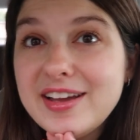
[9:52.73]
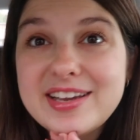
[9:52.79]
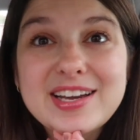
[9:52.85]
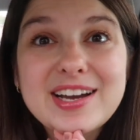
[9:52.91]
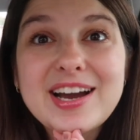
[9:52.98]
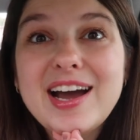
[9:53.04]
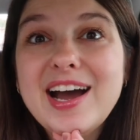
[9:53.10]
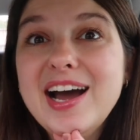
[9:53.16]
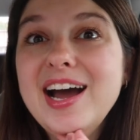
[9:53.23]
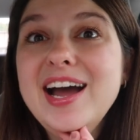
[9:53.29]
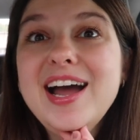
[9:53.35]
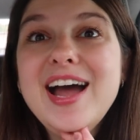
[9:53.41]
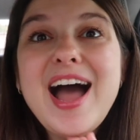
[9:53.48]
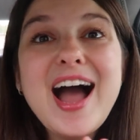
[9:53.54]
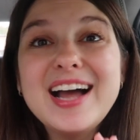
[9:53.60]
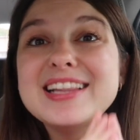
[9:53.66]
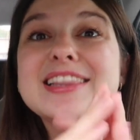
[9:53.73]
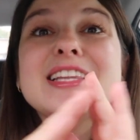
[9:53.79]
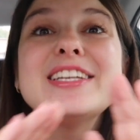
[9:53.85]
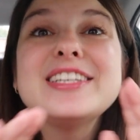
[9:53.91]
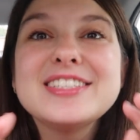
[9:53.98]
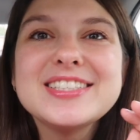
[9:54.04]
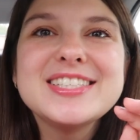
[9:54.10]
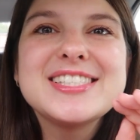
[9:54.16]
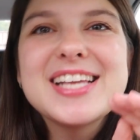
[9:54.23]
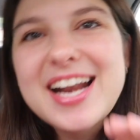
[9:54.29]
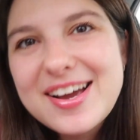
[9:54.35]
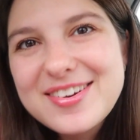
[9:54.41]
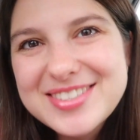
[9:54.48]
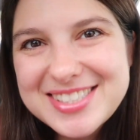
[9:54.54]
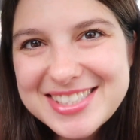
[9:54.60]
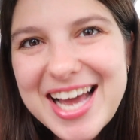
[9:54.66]
like, I literally said
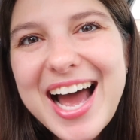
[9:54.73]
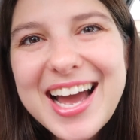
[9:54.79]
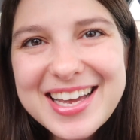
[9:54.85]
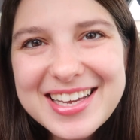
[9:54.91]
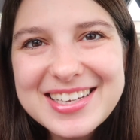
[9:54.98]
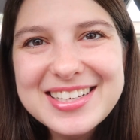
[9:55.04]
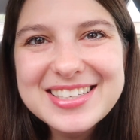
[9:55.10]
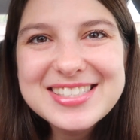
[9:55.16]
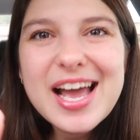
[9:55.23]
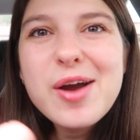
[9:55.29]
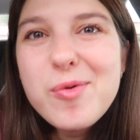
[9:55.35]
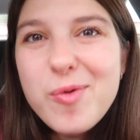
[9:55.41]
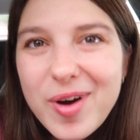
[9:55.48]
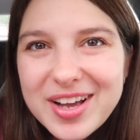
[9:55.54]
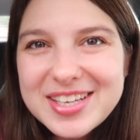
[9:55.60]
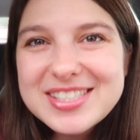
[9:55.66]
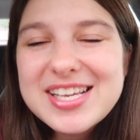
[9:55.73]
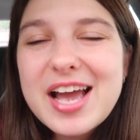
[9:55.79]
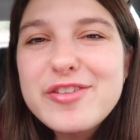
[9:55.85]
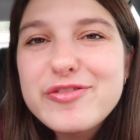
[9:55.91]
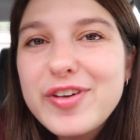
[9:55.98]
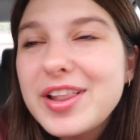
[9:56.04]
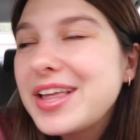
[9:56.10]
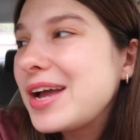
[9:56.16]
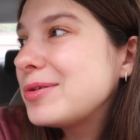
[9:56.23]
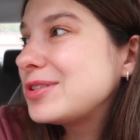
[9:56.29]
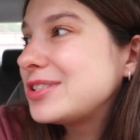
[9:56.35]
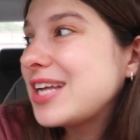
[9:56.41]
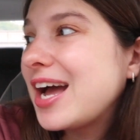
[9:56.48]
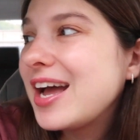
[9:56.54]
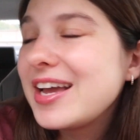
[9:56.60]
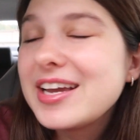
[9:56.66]
I was dying because I was. I felt like I was
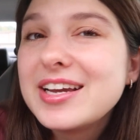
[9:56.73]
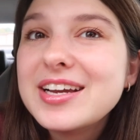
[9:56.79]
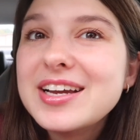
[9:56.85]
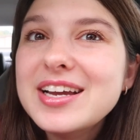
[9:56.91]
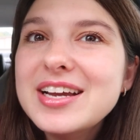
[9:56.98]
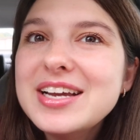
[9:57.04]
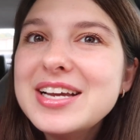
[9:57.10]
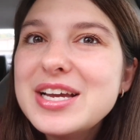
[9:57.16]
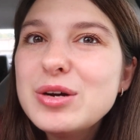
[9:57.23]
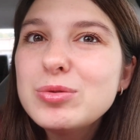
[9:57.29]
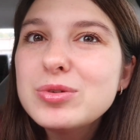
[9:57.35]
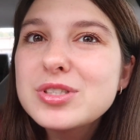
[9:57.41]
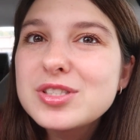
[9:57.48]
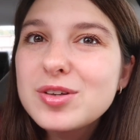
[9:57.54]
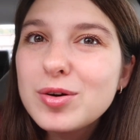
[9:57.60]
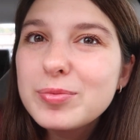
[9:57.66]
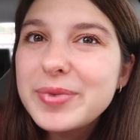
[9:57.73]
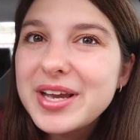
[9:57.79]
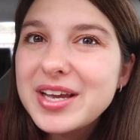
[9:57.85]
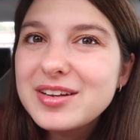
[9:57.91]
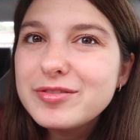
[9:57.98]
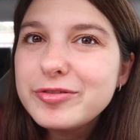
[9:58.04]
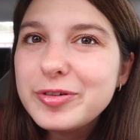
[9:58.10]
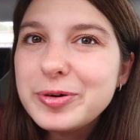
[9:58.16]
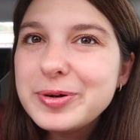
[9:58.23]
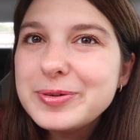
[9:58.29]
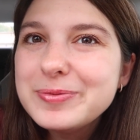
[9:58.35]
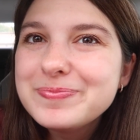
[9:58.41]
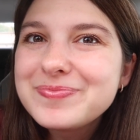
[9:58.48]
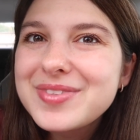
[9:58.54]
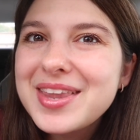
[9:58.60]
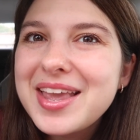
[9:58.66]
dying. It was so
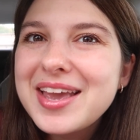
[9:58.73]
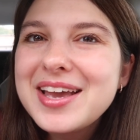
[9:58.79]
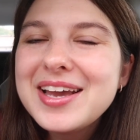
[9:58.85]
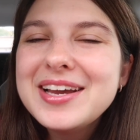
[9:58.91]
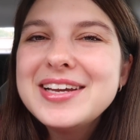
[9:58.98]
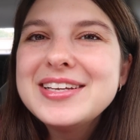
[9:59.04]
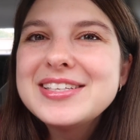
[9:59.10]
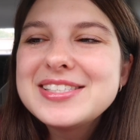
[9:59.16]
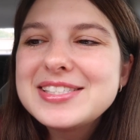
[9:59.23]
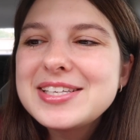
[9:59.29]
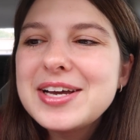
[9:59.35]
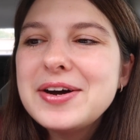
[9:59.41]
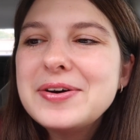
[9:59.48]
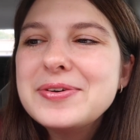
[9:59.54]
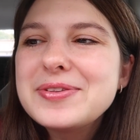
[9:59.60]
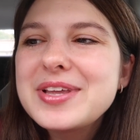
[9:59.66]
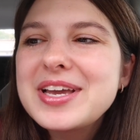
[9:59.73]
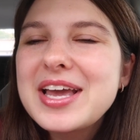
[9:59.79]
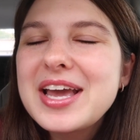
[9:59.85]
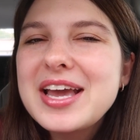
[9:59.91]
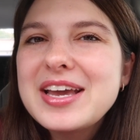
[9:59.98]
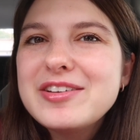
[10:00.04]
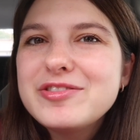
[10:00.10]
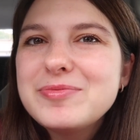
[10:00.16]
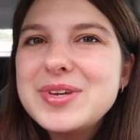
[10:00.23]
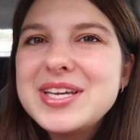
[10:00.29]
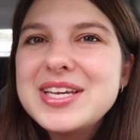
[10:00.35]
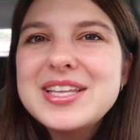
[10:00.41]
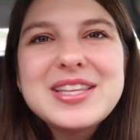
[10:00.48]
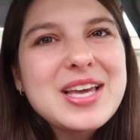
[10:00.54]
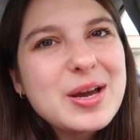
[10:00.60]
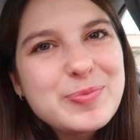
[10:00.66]
painful. So they gave
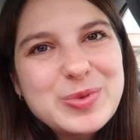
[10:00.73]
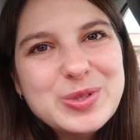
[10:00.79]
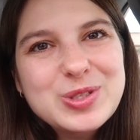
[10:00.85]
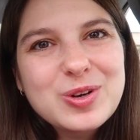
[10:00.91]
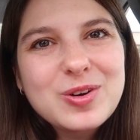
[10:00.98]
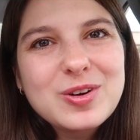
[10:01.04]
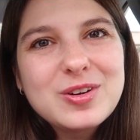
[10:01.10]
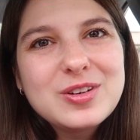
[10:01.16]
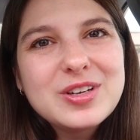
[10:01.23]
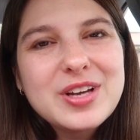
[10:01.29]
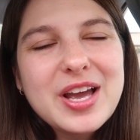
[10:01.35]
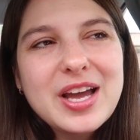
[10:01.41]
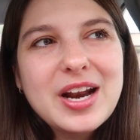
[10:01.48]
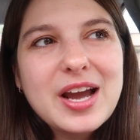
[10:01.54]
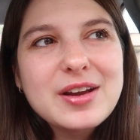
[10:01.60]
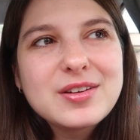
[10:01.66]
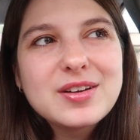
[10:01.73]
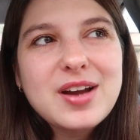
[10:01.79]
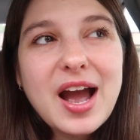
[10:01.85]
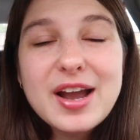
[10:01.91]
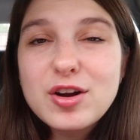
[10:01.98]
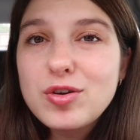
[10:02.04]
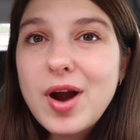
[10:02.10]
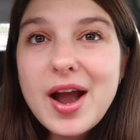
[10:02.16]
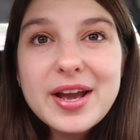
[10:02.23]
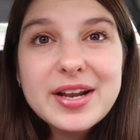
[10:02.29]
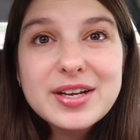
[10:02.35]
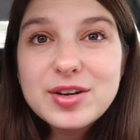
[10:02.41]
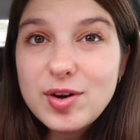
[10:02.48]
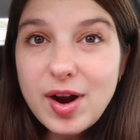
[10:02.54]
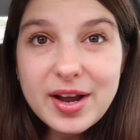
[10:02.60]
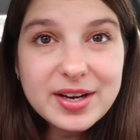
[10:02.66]
me the epidural and I, I cried
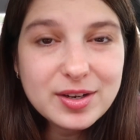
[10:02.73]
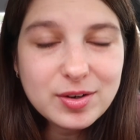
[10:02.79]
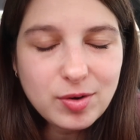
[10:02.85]
and cried and